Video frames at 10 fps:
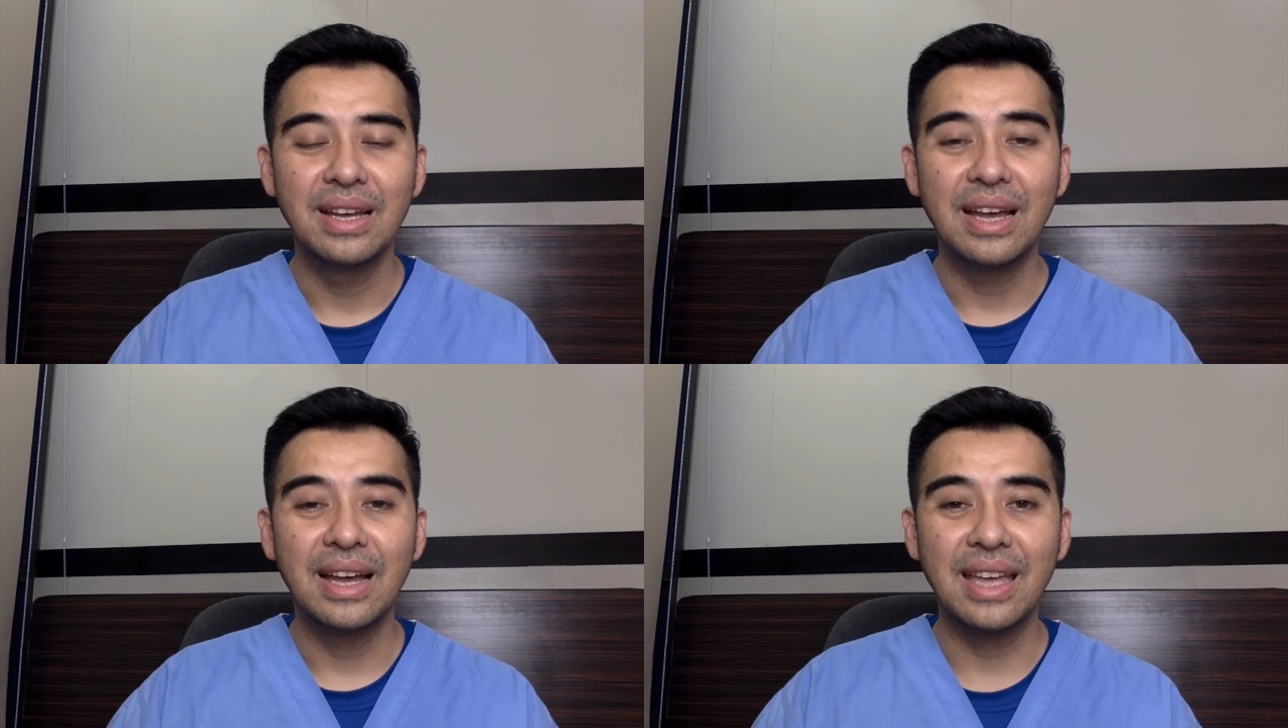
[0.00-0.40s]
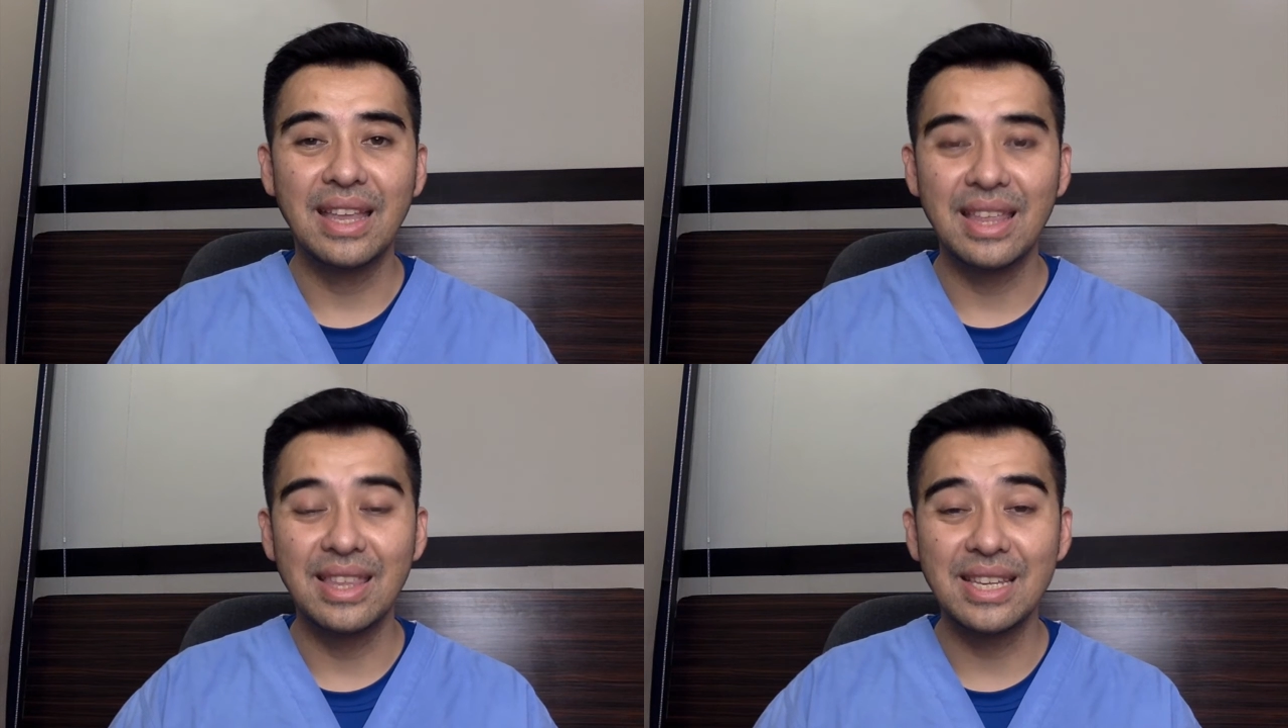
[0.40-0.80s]

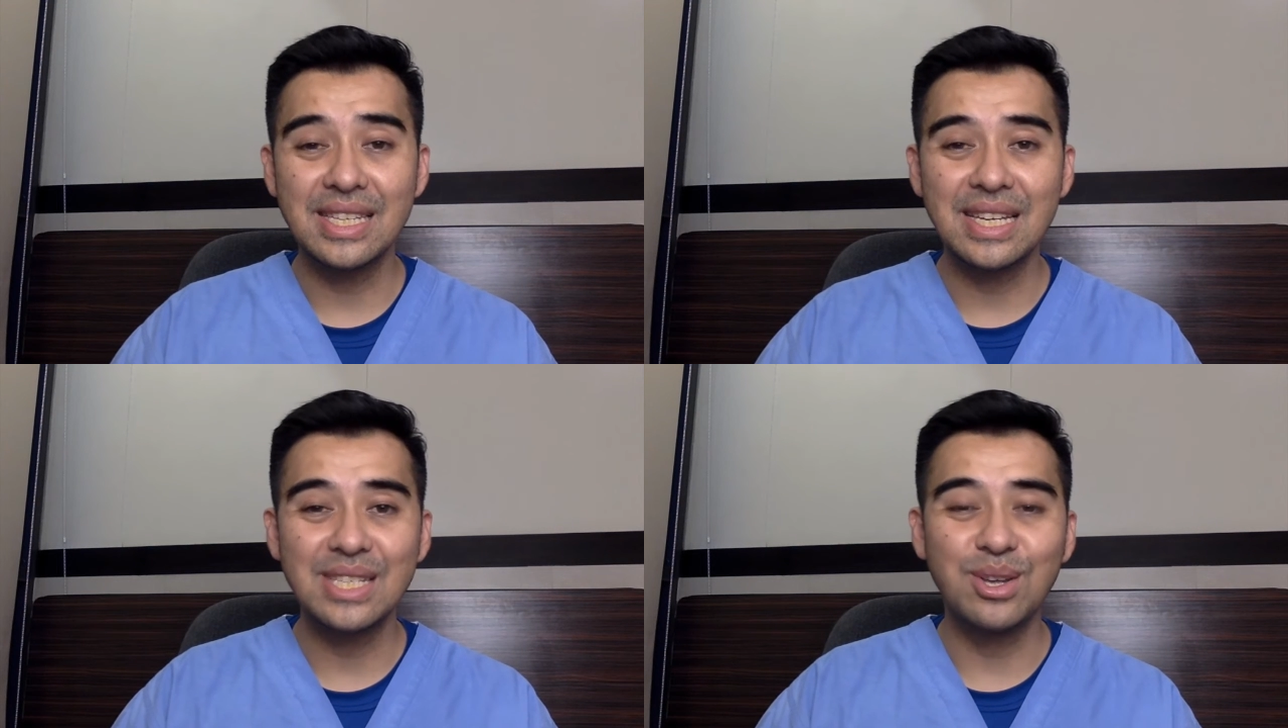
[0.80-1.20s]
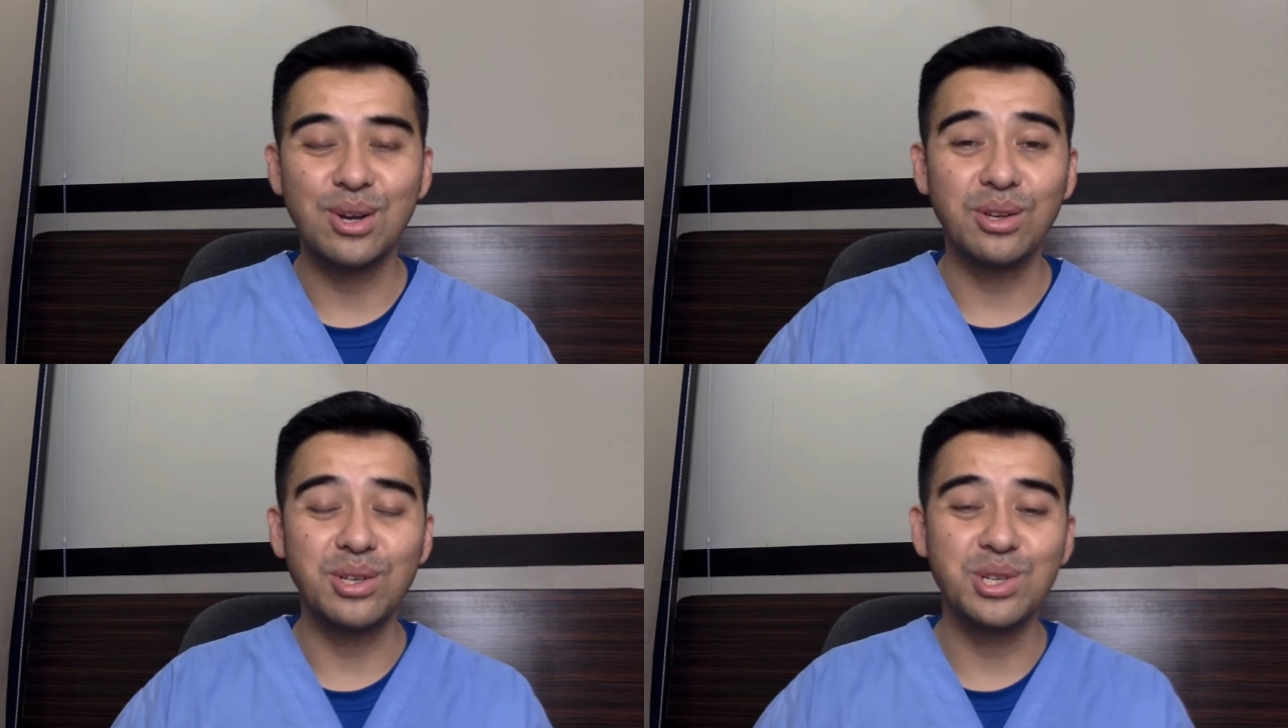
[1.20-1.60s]
Again, this is
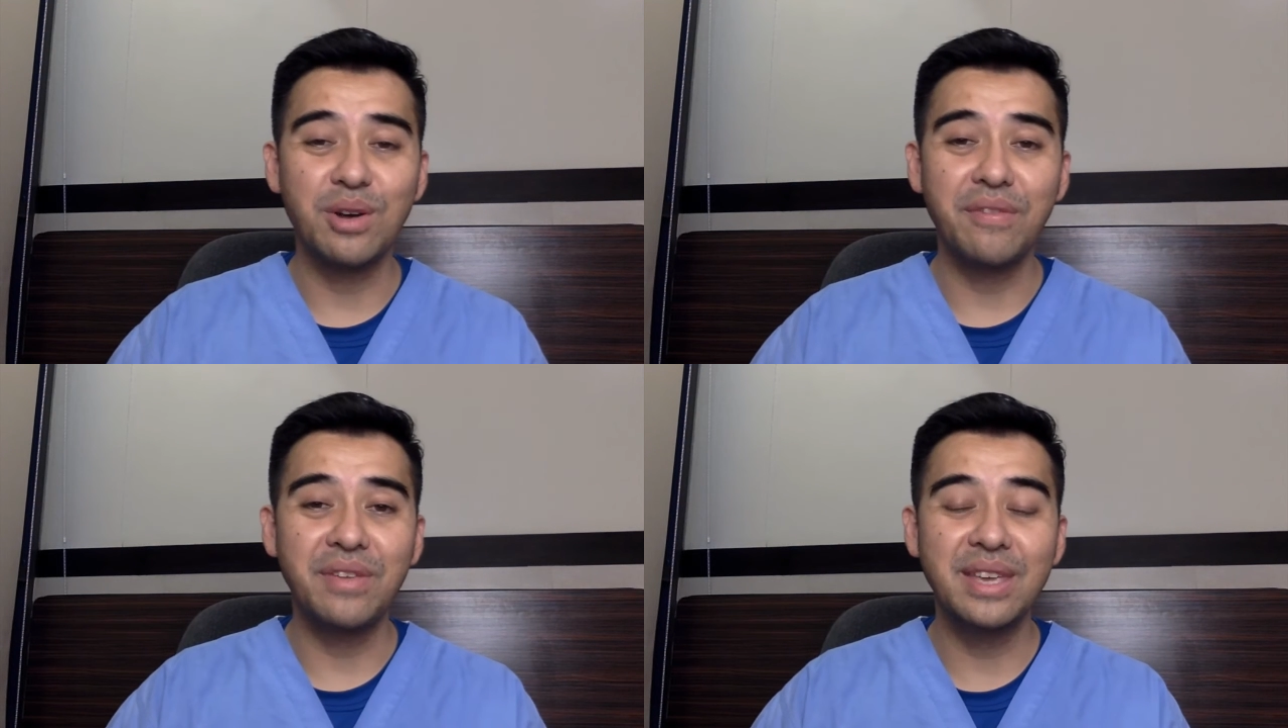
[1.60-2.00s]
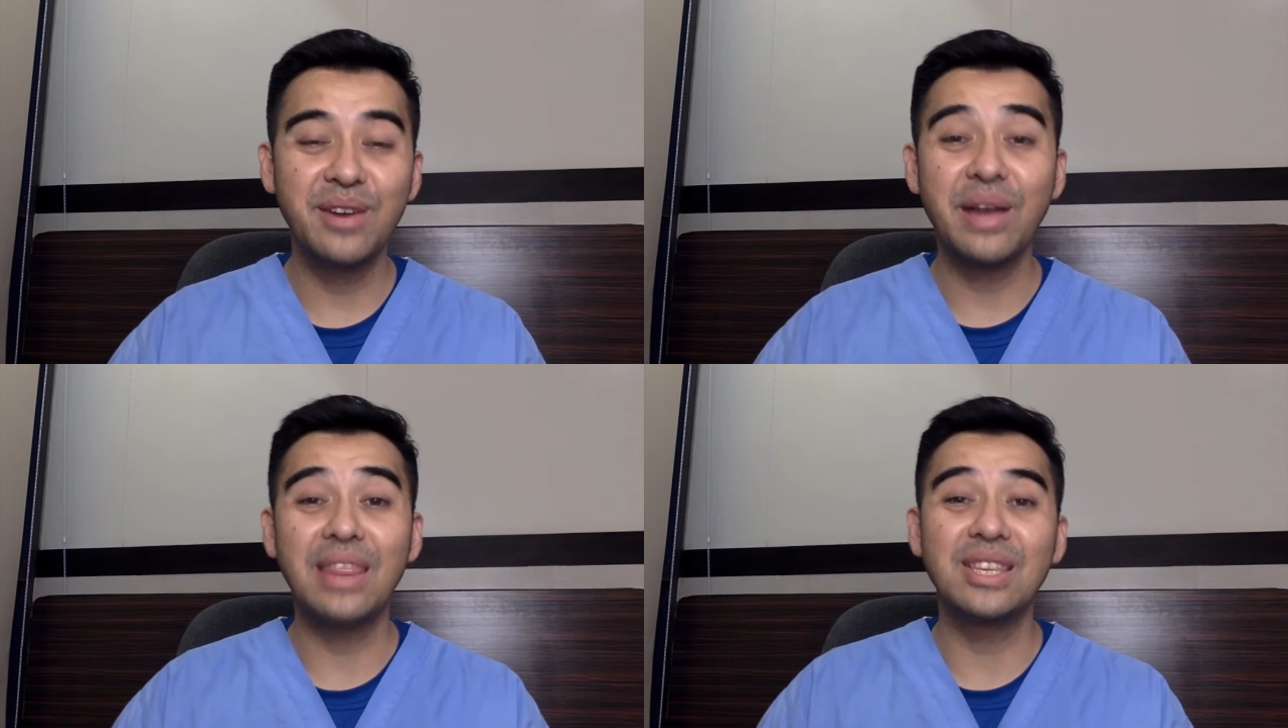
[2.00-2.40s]
Dr. Joff
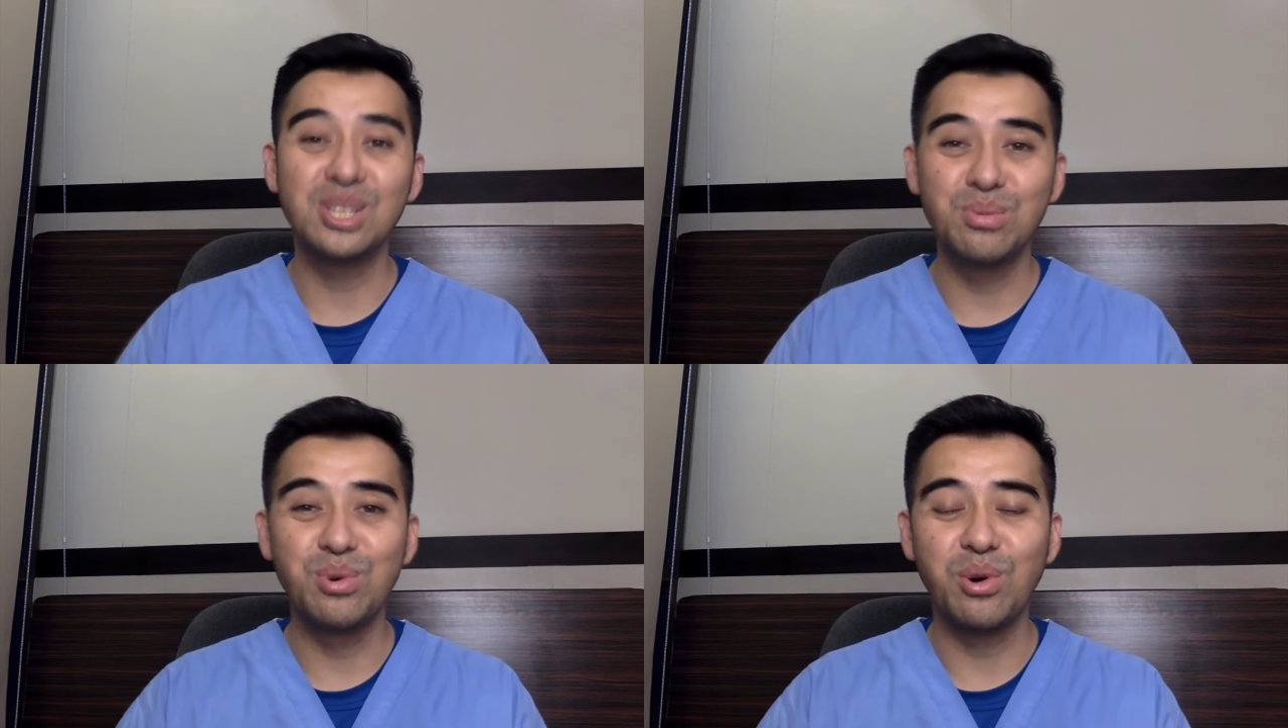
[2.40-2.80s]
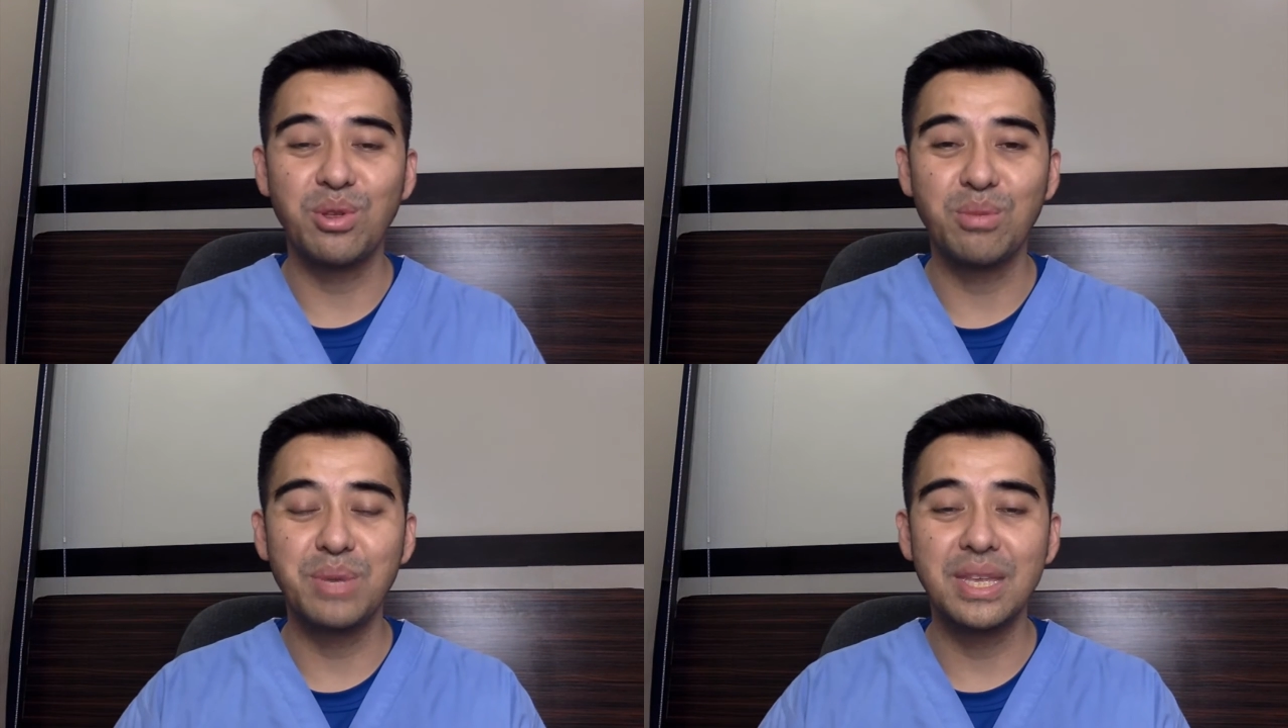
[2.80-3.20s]
here at the Cebu
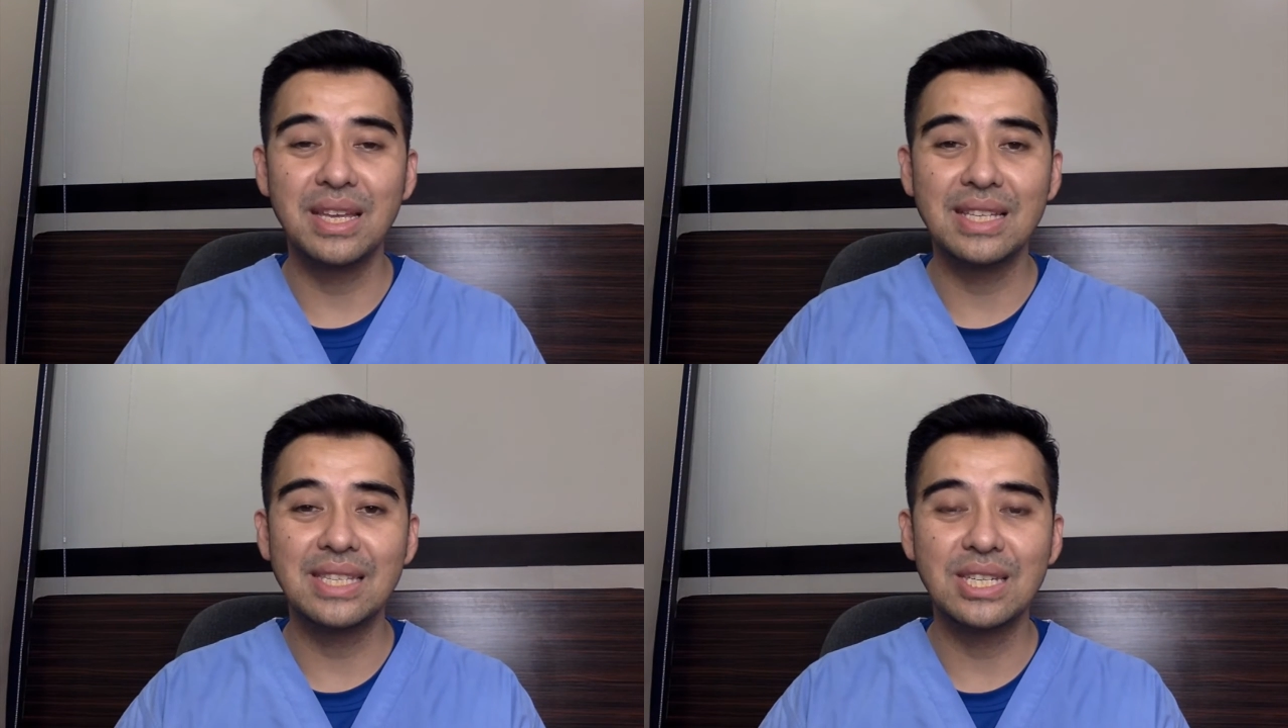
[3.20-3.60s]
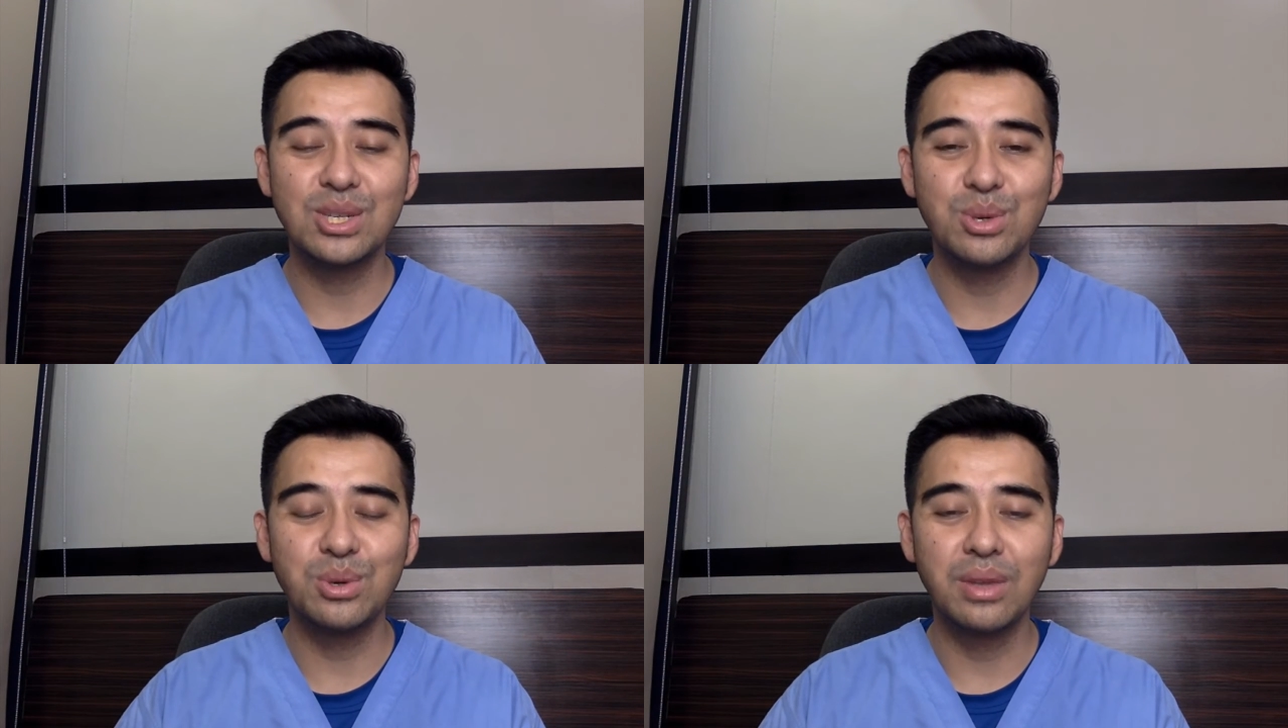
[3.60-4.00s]
Orthopedic
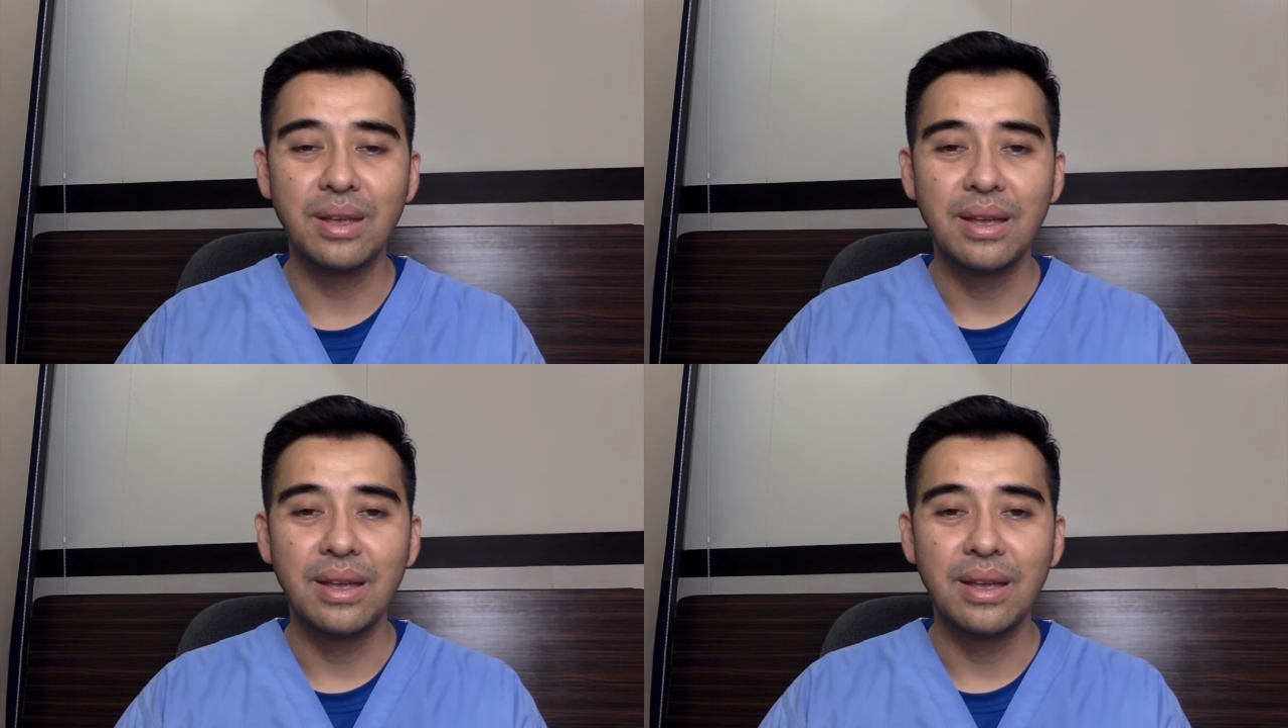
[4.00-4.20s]
Institute,